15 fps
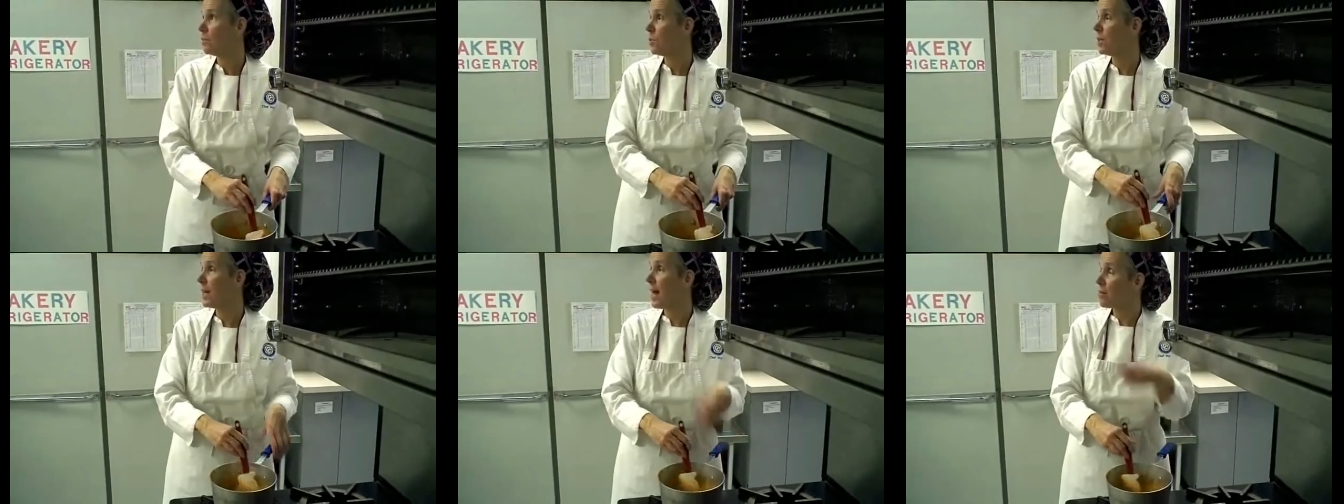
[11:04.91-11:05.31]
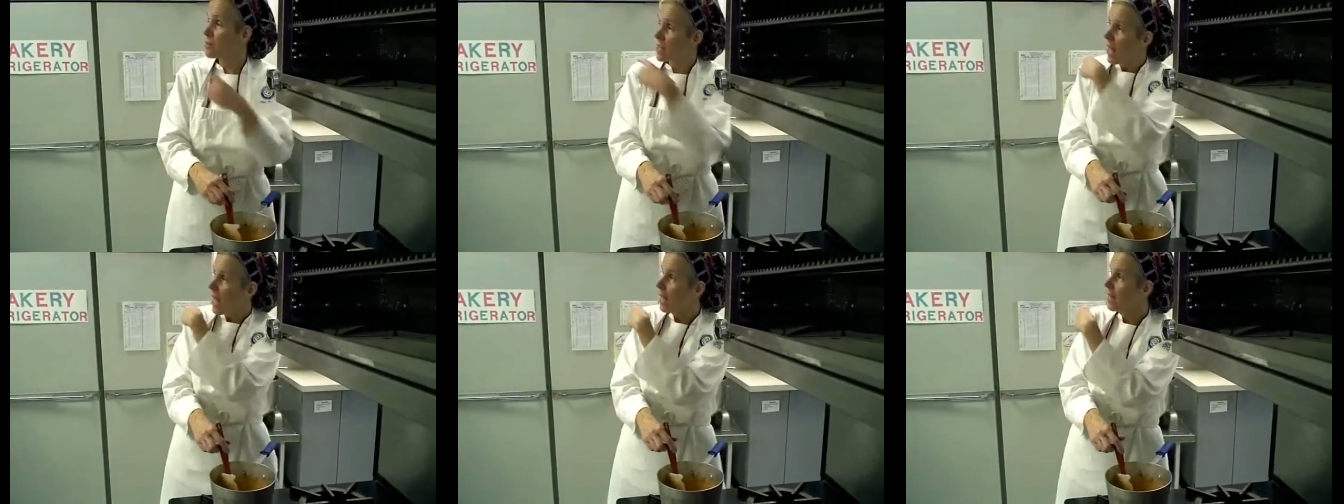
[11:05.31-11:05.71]
Put it
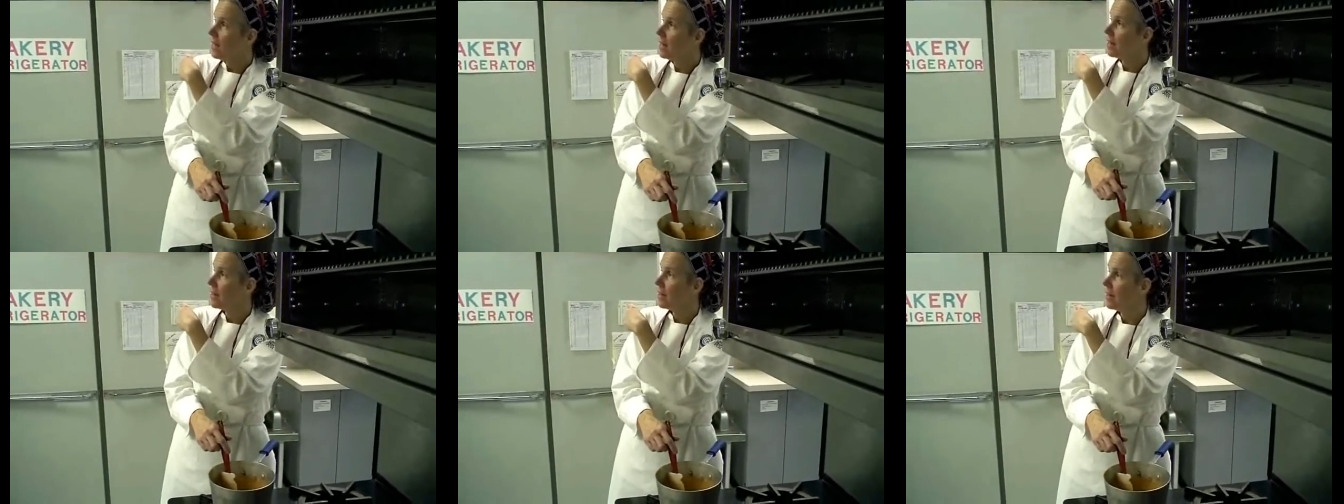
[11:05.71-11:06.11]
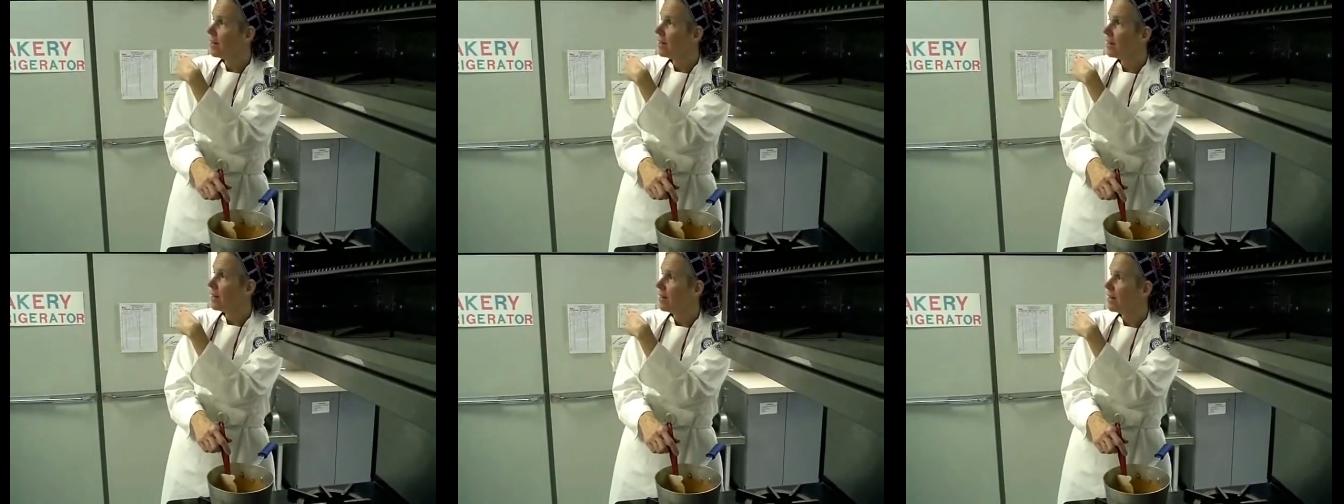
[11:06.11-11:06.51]
outside? Bring
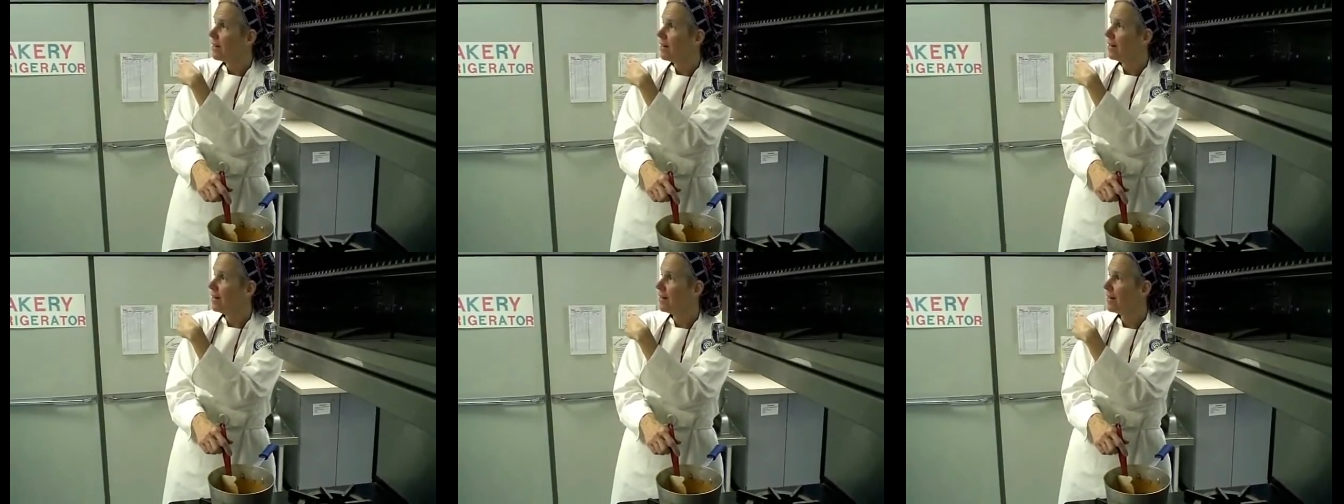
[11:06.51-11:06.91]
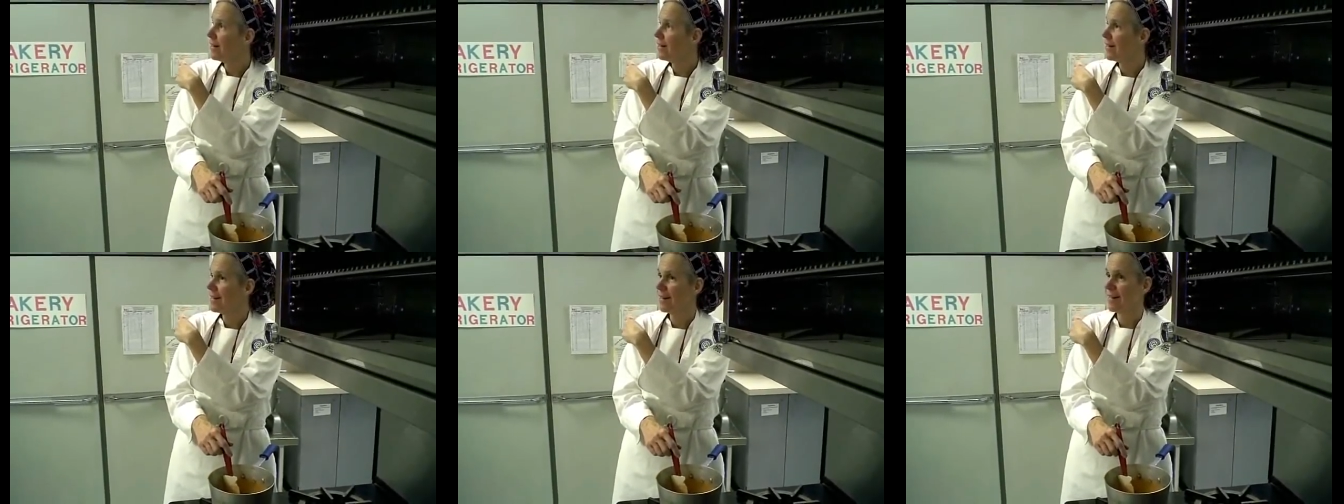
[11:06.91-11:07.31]
it,
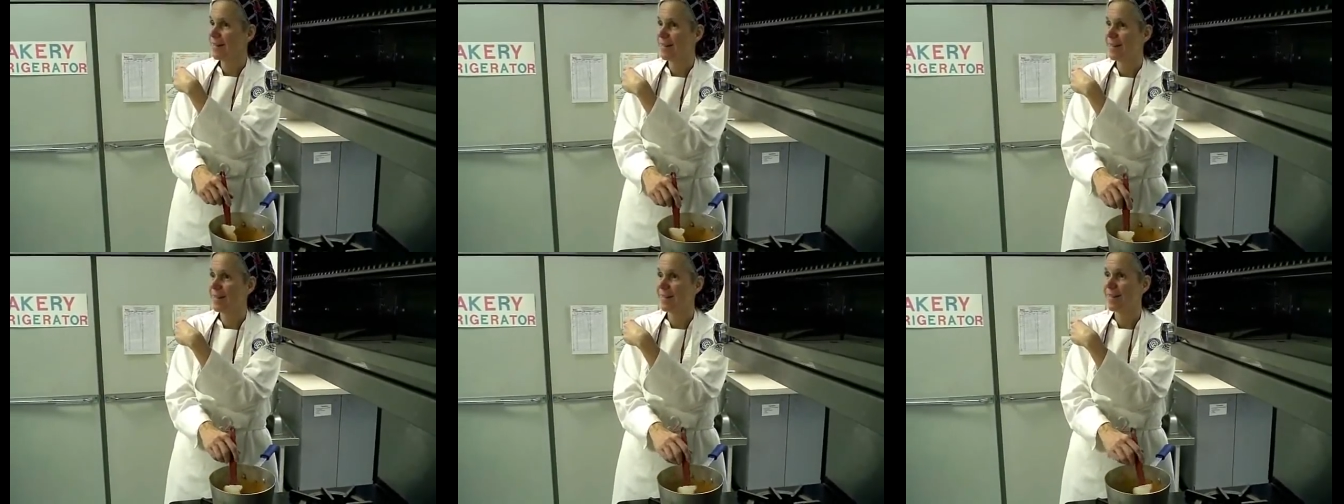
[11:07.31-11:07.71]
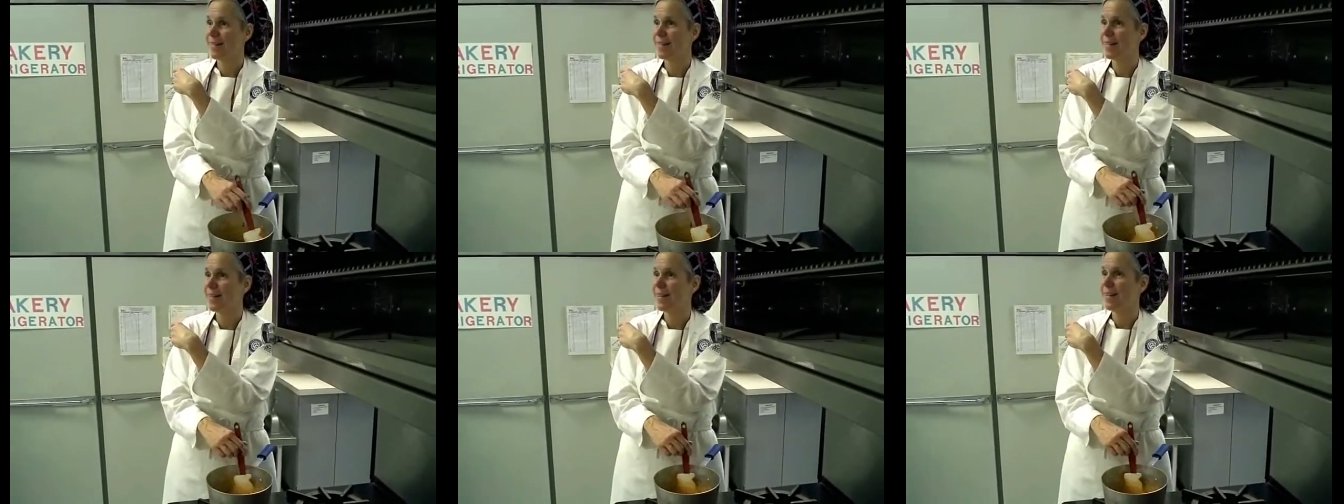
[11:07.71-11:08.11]
bring
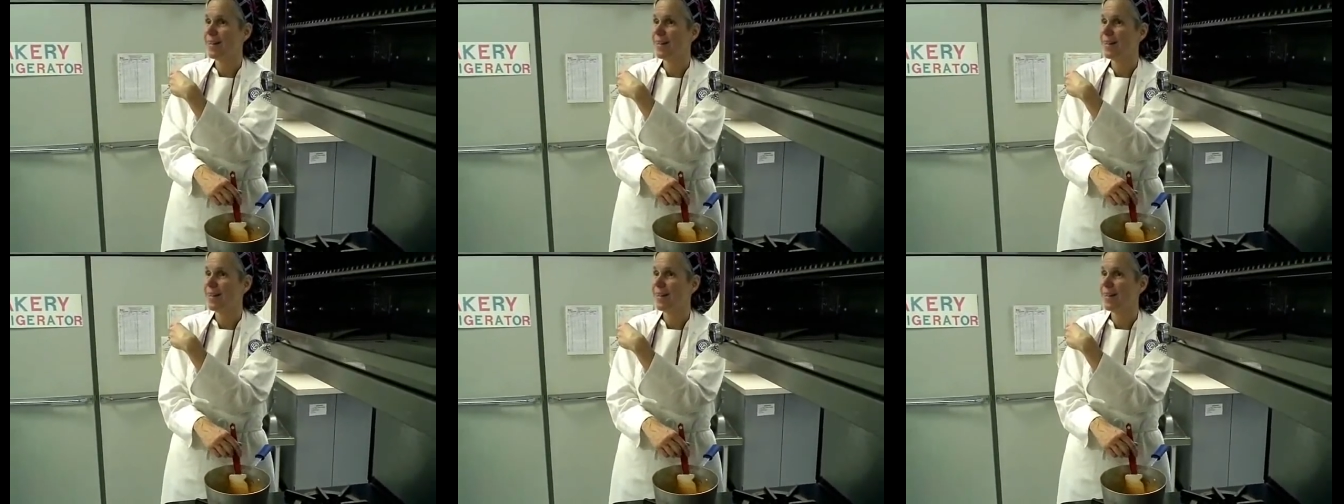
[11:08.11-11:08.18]
it to